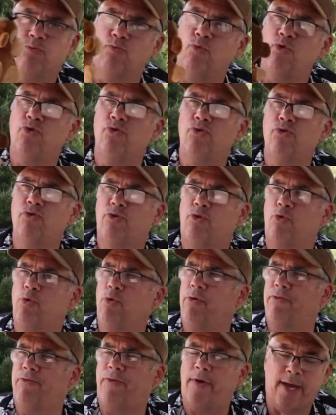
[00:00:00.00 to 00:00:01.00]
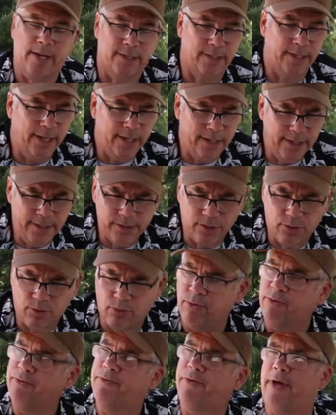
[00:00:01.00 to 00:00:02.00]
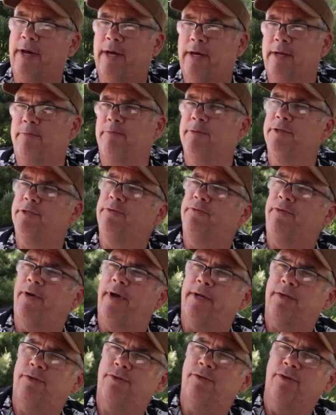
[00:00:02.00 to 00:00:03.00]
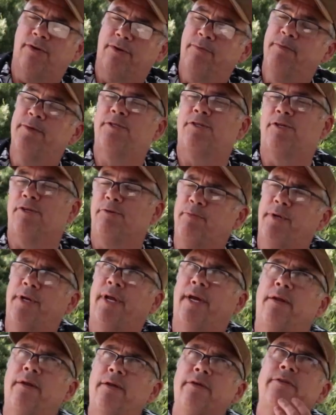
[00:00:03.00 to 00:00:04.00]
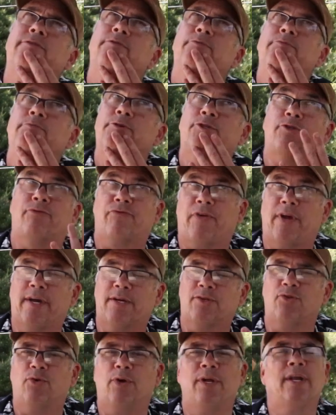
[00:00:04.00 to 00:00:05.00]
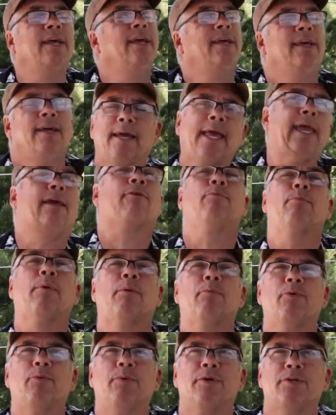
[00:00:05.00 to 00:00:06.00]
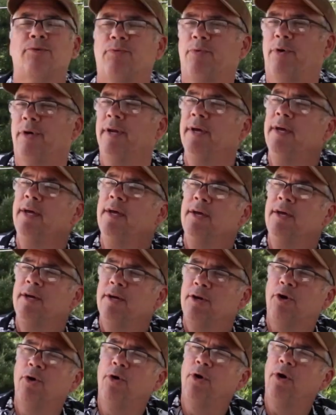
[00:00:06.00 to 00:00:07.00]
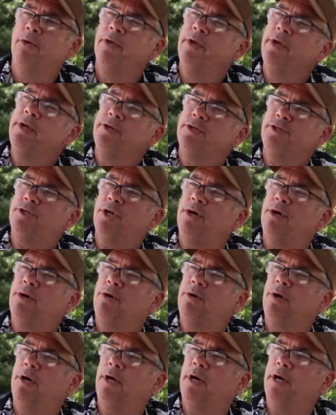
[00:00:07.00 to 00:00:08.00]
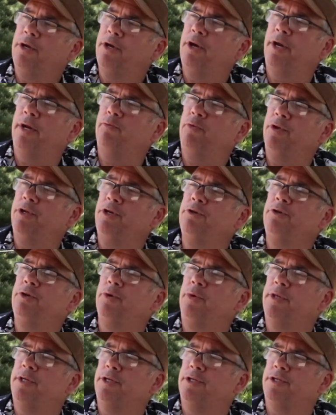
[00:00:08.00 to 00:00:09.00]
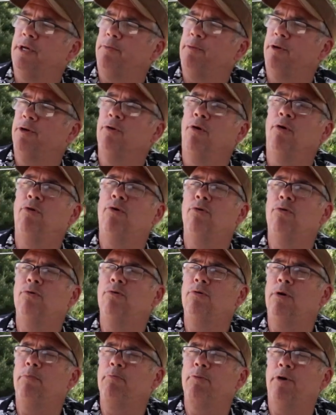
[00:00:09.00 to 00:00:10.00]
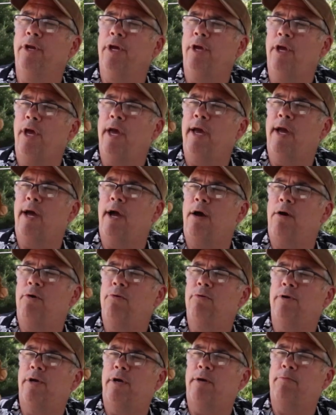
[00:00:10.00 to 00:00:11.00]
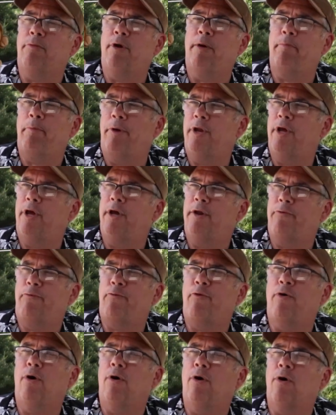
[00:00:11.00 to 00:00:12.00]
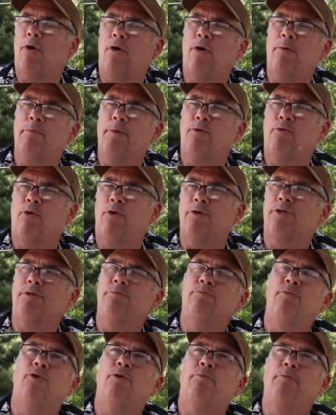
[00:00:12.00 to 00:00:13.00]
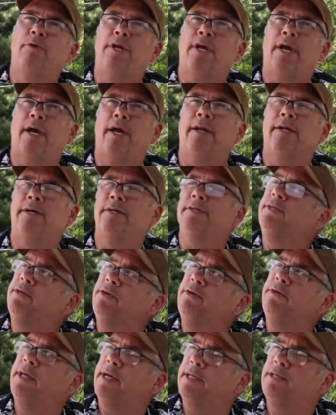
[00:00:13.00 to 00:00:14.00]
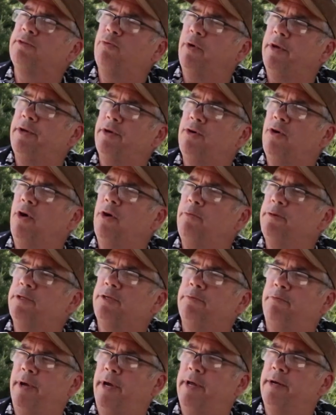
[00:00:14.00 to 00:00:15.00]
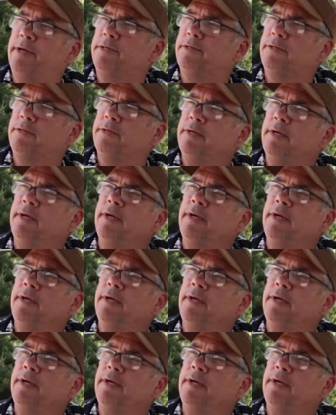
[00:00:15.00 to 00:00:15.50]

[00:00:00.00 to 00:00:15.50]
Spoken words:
Whoa, cool fact. That is a cool fact, Mr. Mr. Bananas, Mr. Factoid. Can't remember which one. Cool. So, what are you doing this summer? Oh, I'm gonna hang out at my banana farm and grow some more bananas. Oh, that's why you're called Mr. Bananas?